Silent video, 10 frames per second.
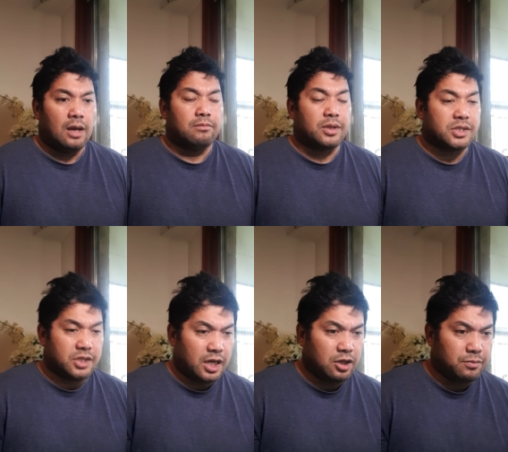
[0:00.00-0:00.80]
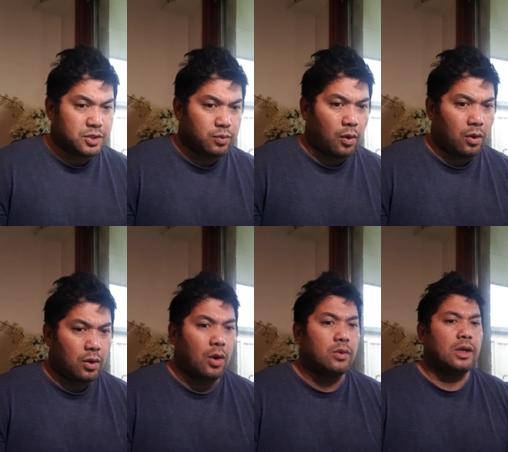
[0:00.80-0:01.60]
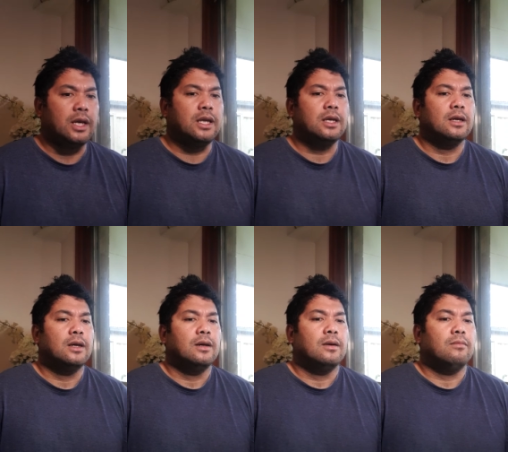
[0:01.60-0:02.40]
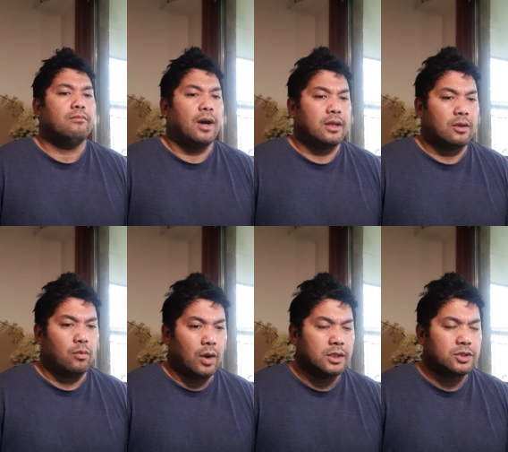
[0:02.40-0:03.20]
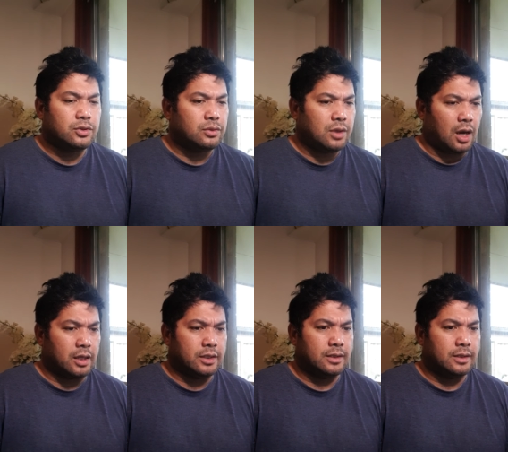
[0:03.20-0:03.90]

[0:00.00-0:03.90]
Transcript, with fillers: But Jacob swore only by the one true God,